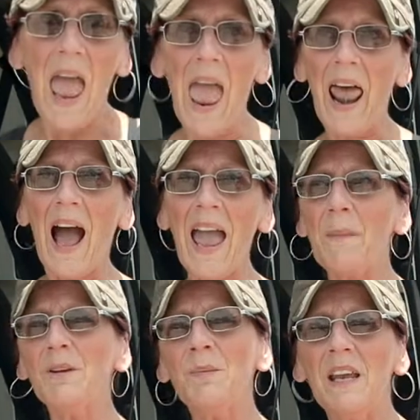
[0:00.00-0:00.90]
And I
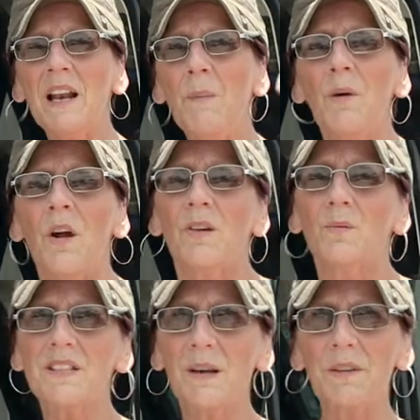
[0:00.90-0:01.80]
happened to meet up
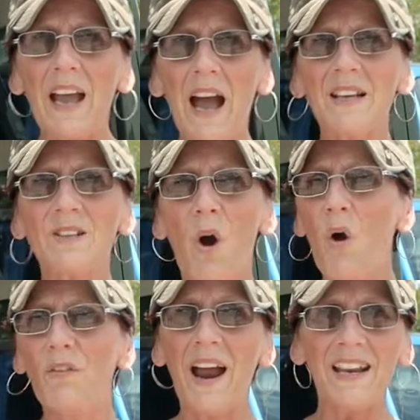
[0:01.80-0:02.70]
with some of the guys
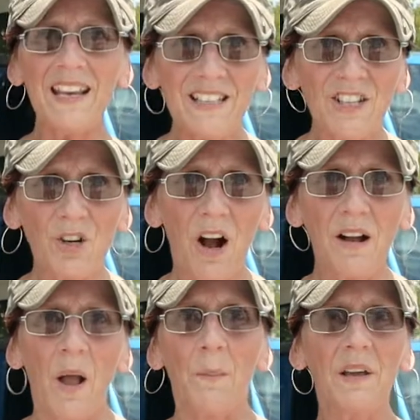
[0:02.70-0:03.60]
over at EZTRUNK